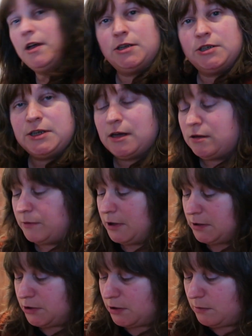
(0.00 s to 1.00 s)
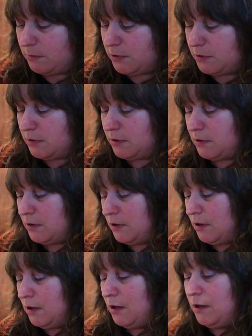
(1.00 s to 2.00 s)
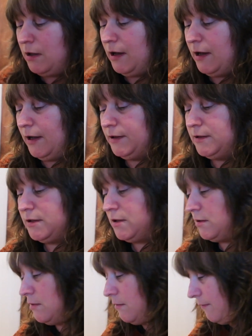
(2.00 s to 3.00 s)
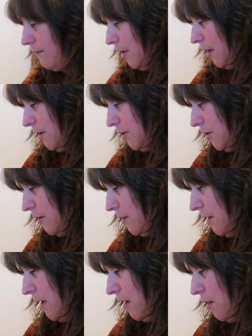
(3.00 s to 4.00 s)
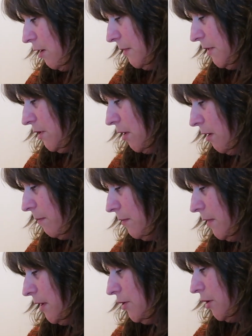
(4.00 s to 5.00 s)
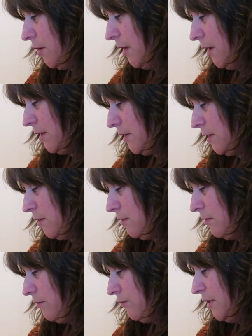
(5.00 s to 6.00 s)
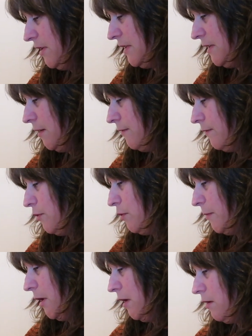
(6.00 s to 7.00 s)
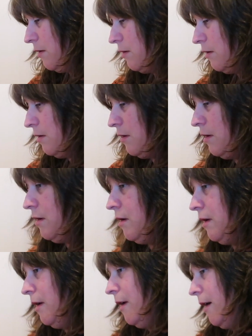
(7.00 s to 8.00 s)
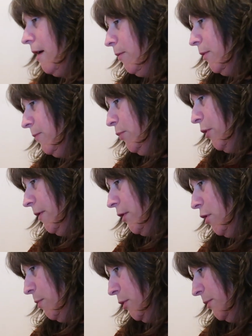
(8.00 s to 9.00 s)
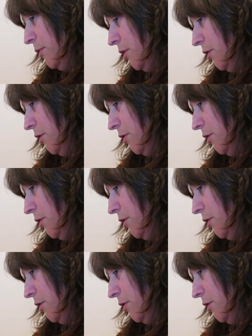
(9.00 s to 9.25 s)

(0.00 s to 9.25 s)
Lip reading: varnish down the workshop and varnish the cupboard top that John has restained for me. I would have brought the cupboard up and